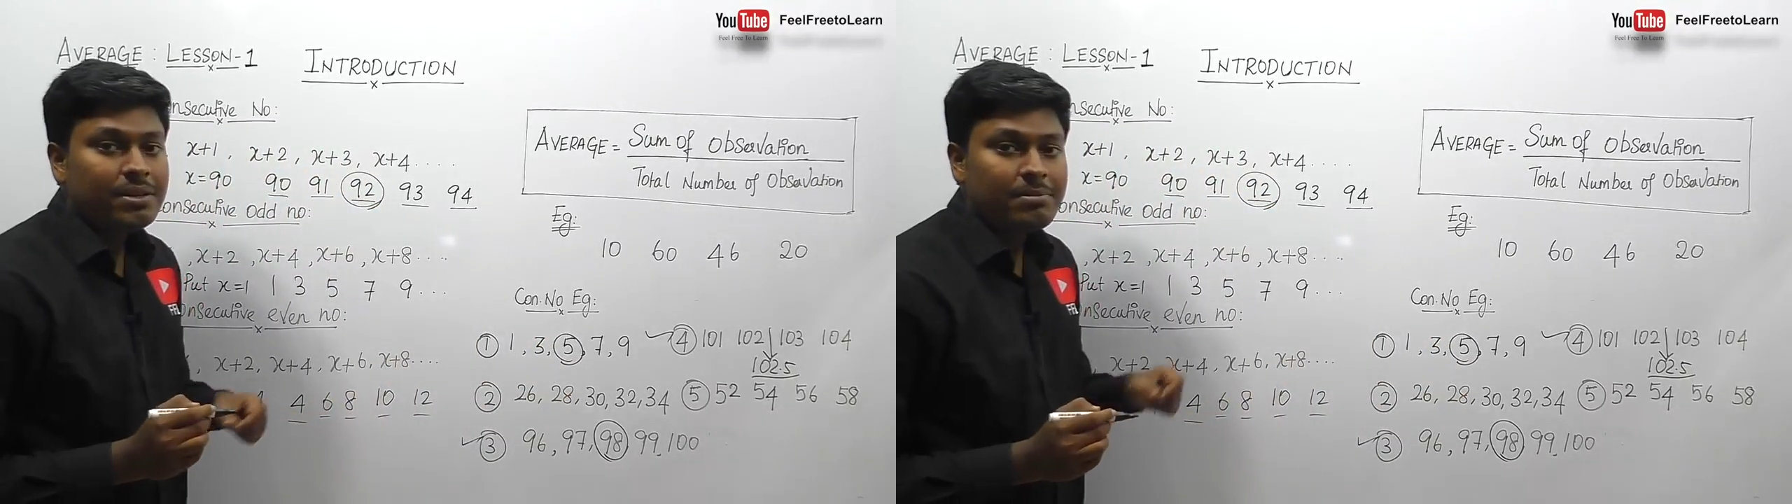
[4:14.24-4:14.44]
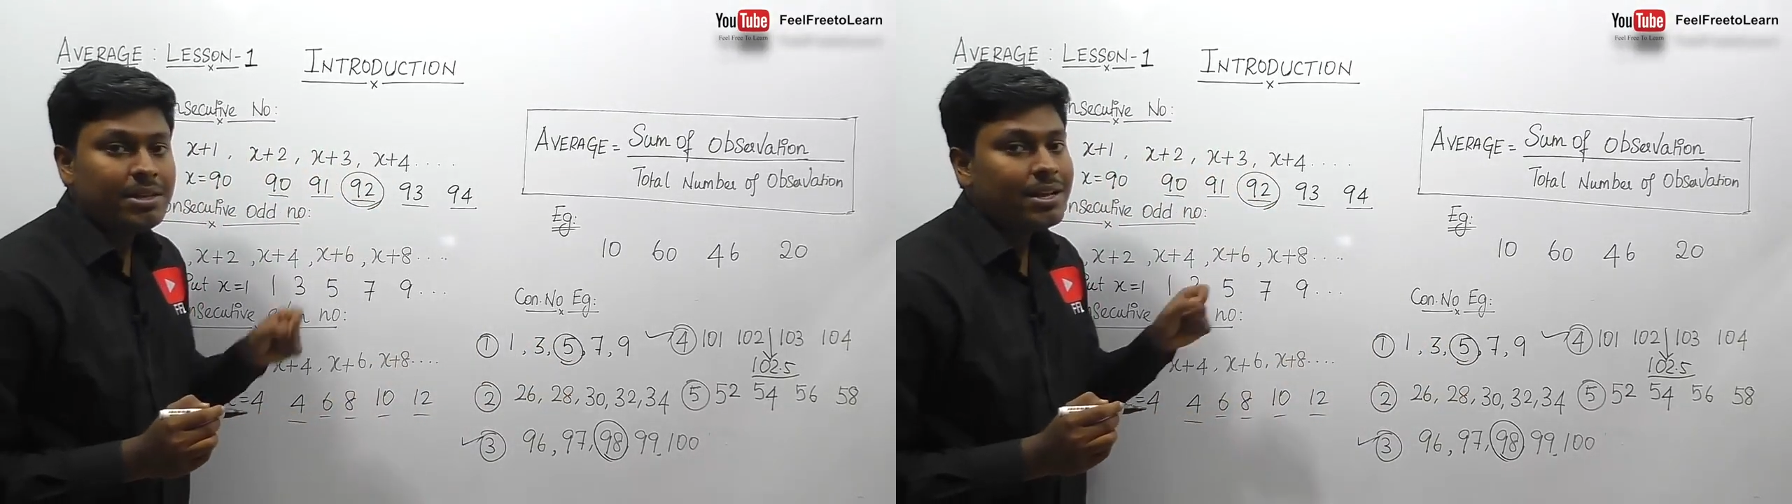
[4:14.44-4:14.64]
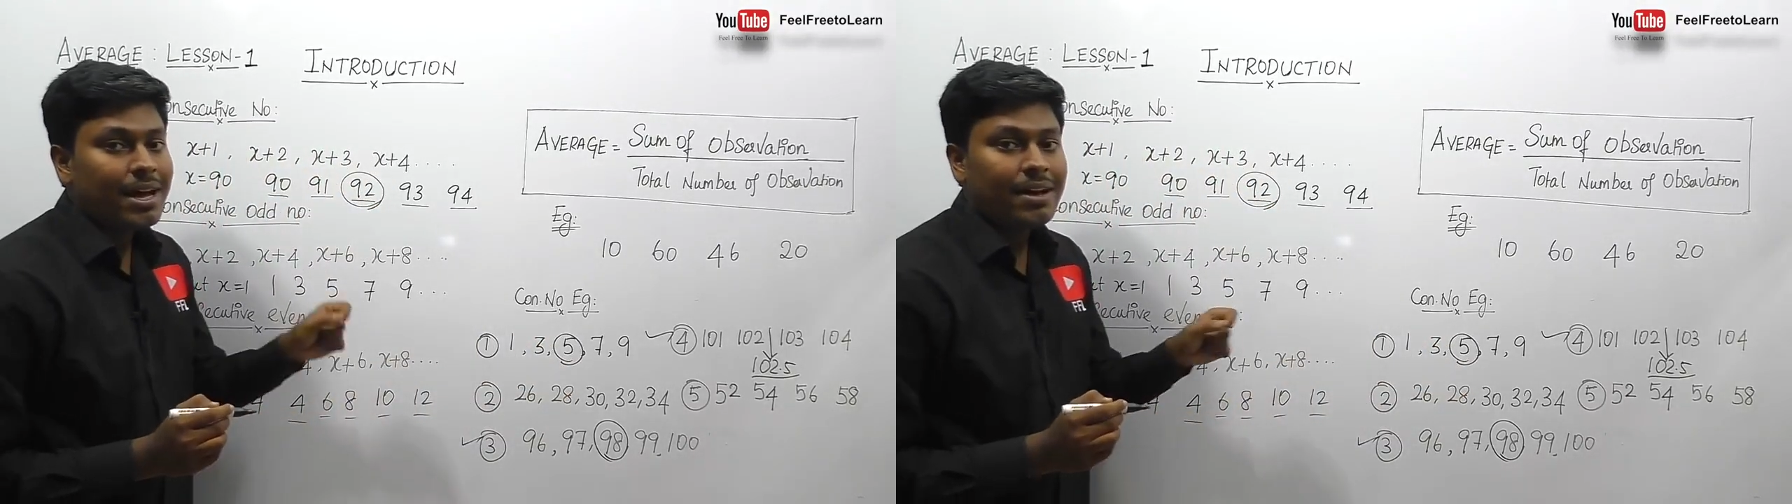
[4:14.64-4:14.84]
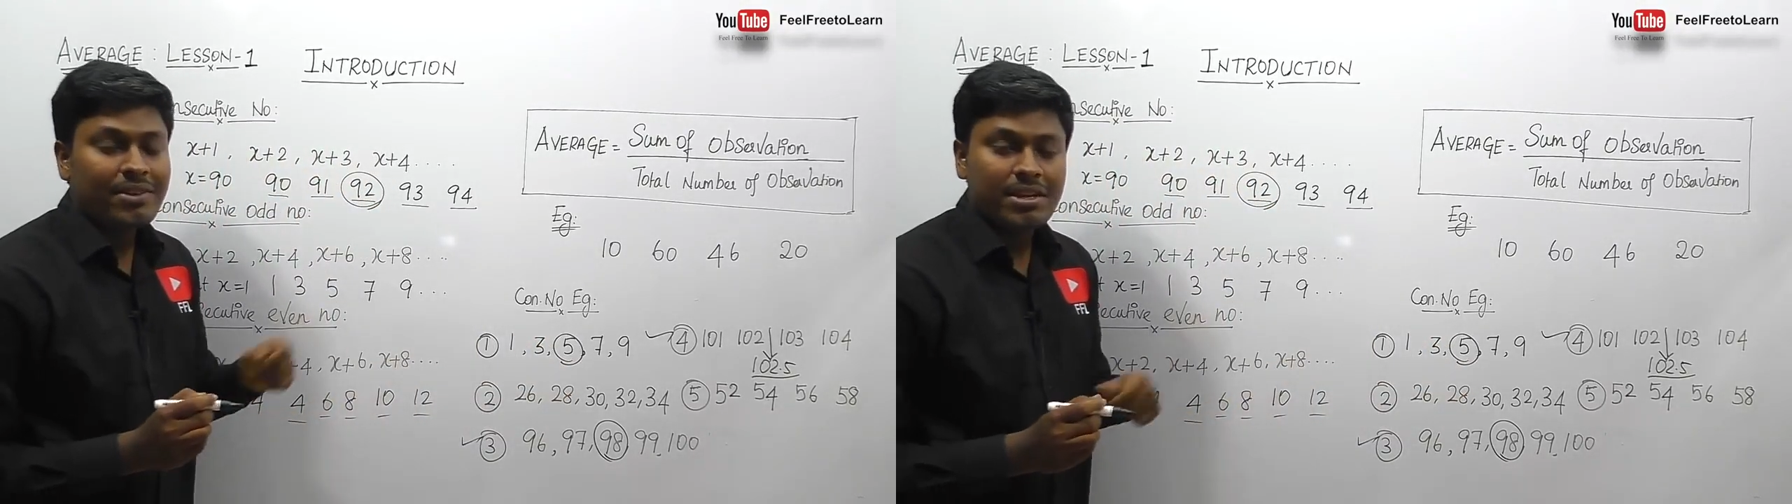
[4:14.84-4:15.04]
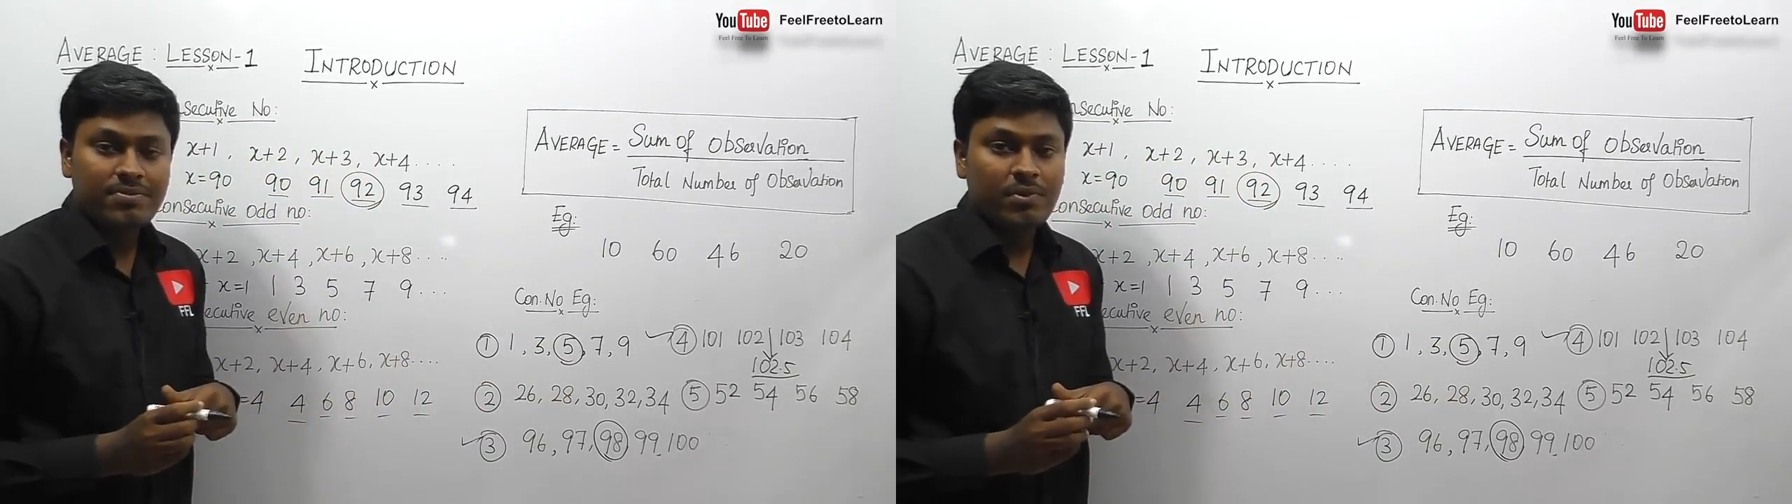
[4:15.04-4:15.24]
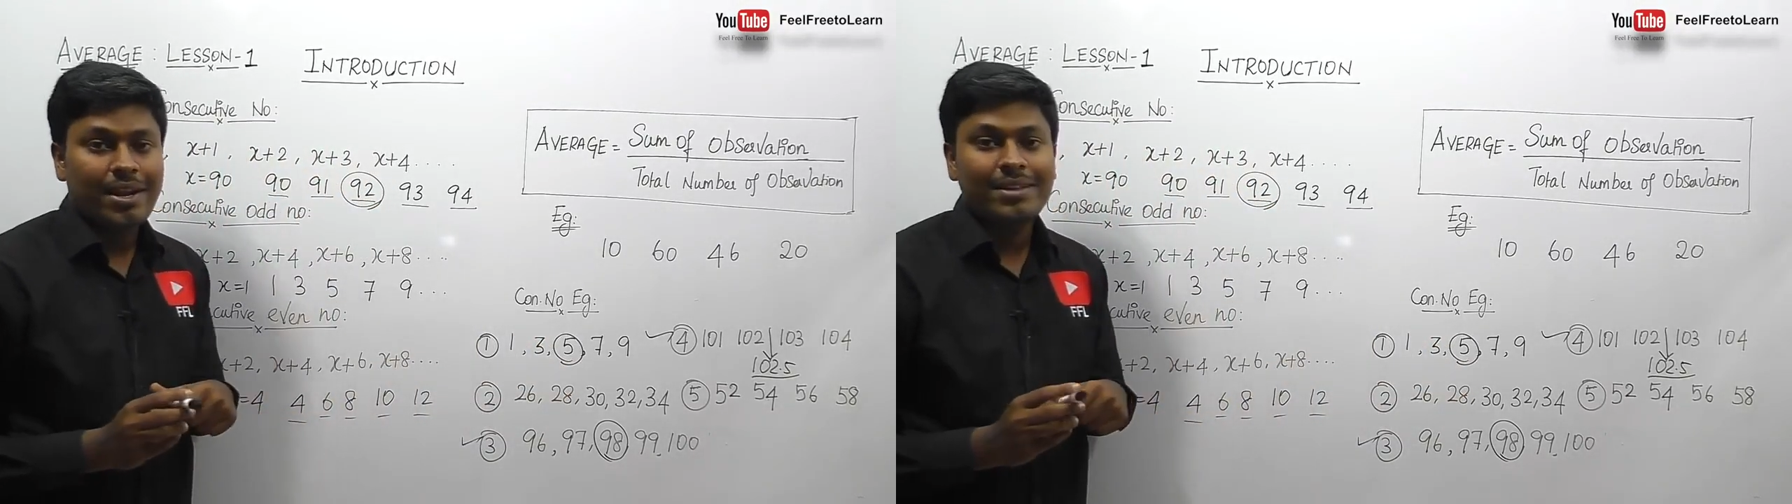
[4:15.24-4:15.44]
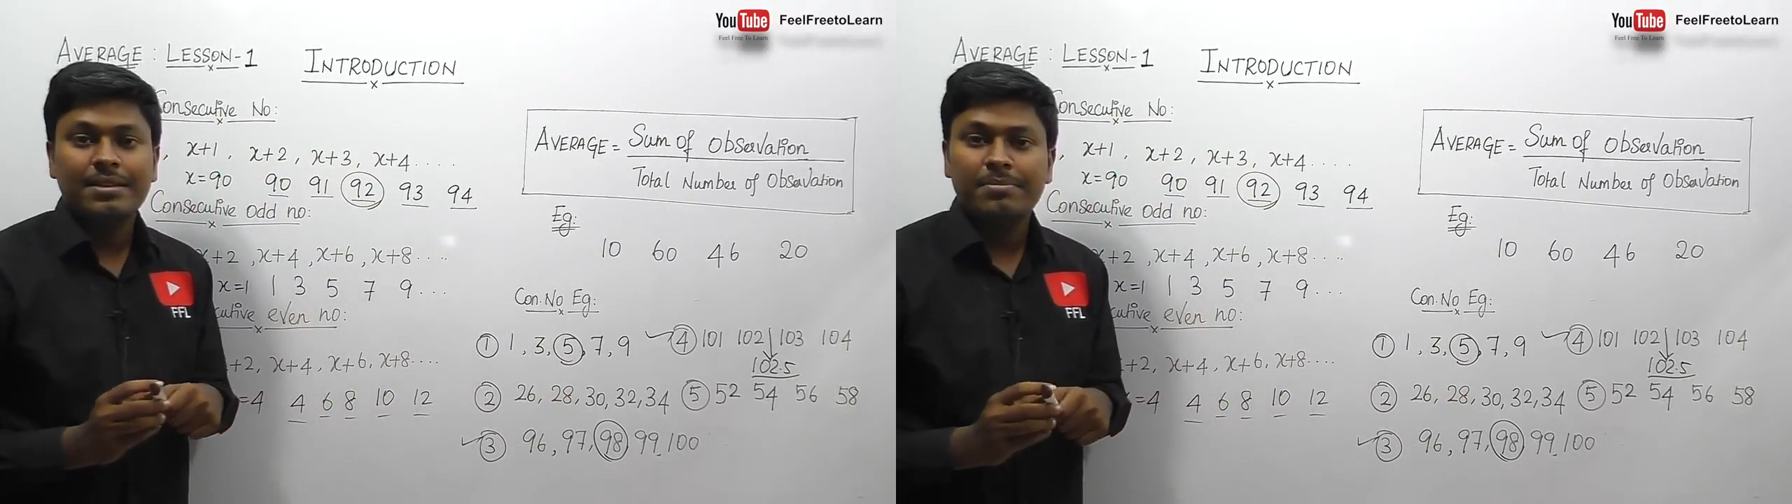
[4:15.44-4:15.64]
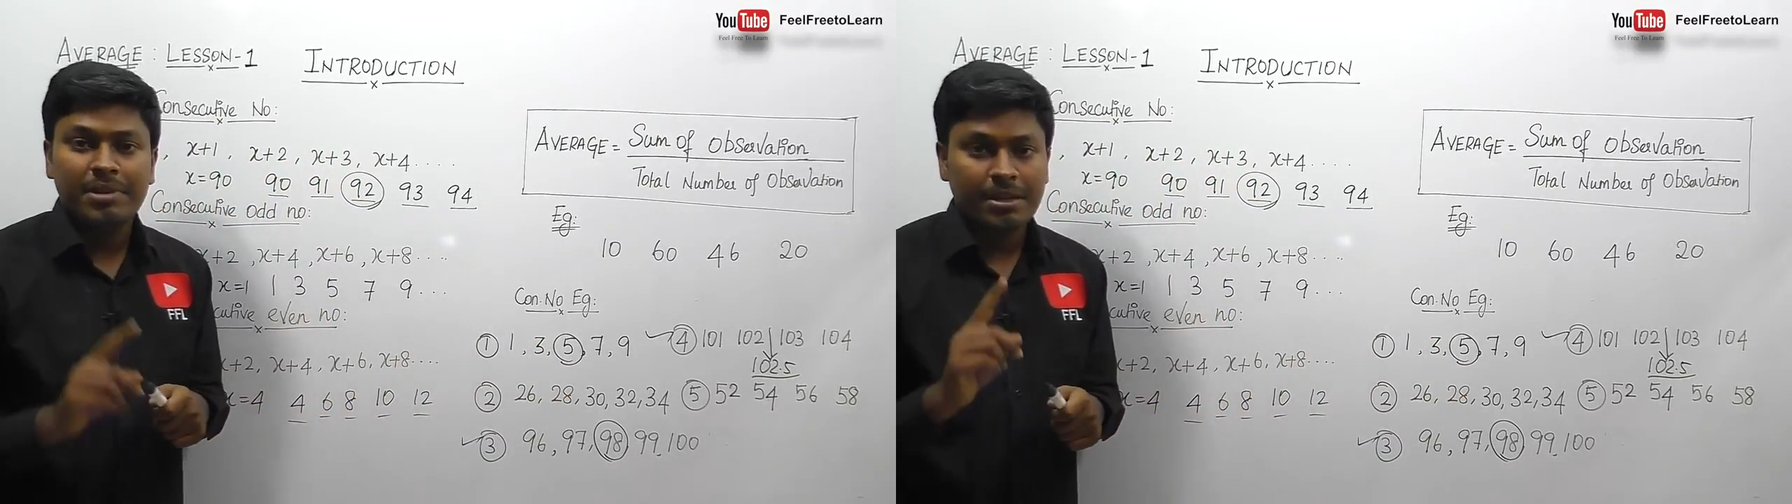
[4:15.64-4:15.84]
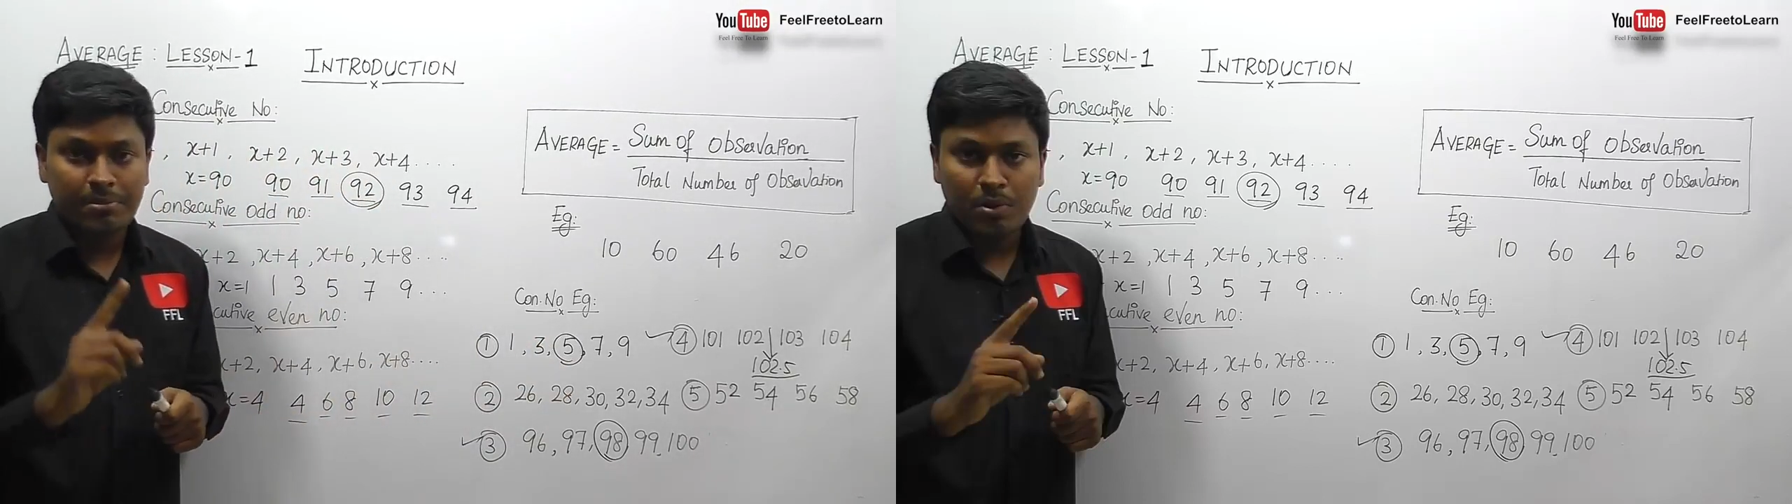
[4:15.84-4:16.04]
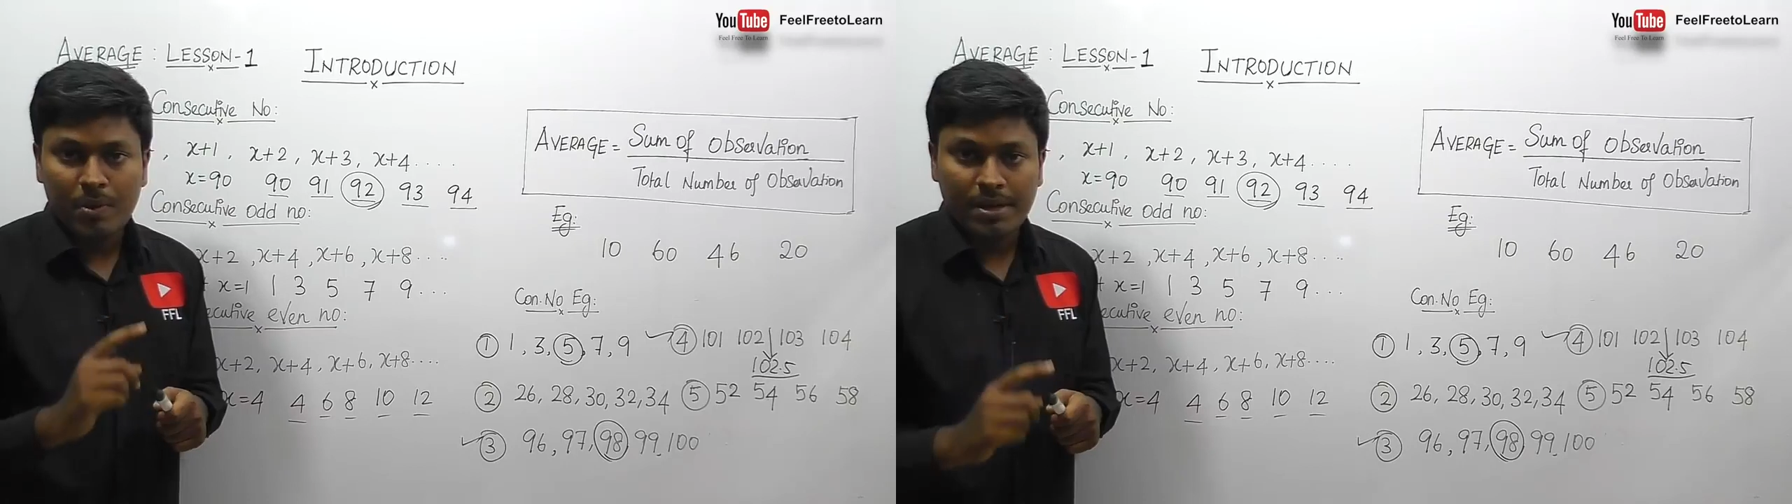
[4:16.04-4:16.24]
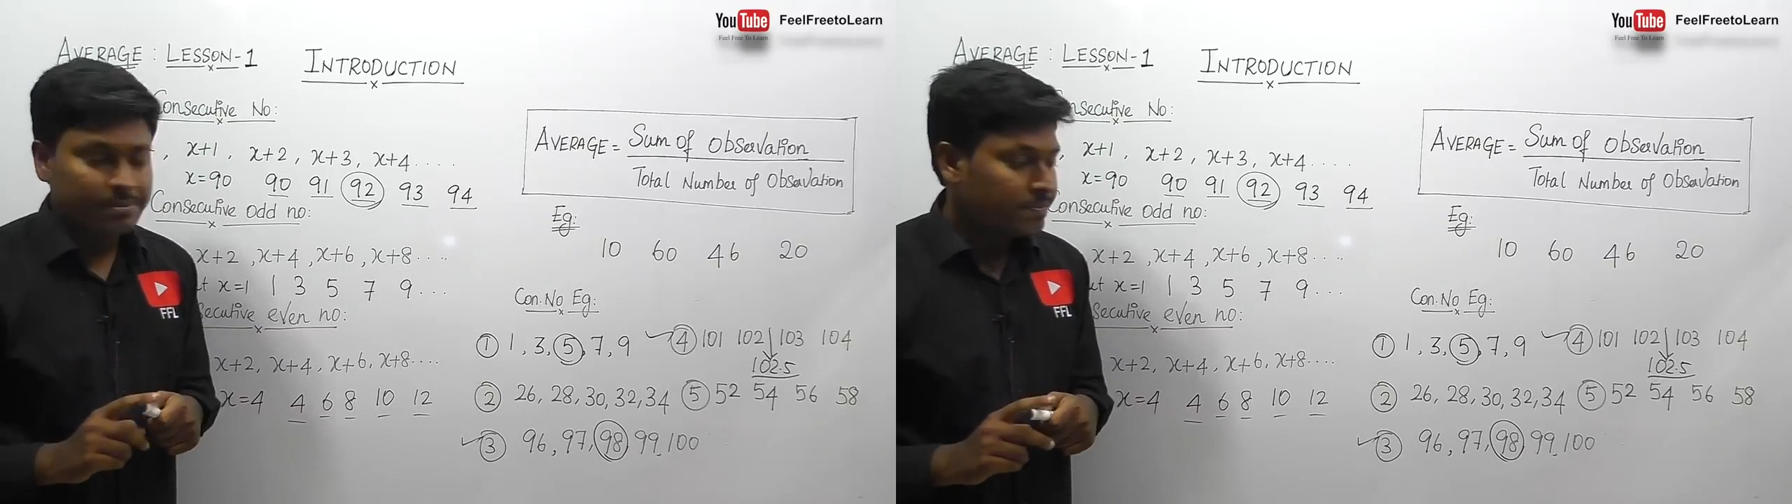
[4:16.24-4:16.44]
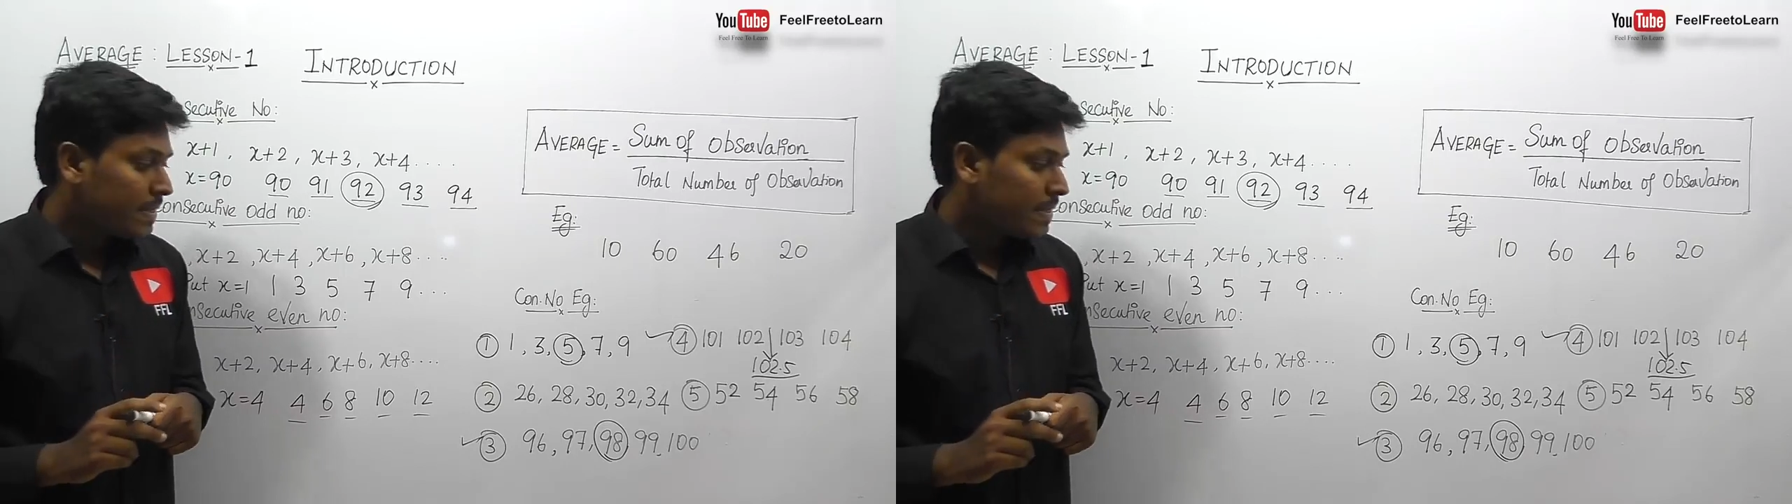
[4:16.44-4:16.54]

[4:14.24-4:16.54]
will be the average for example number 1.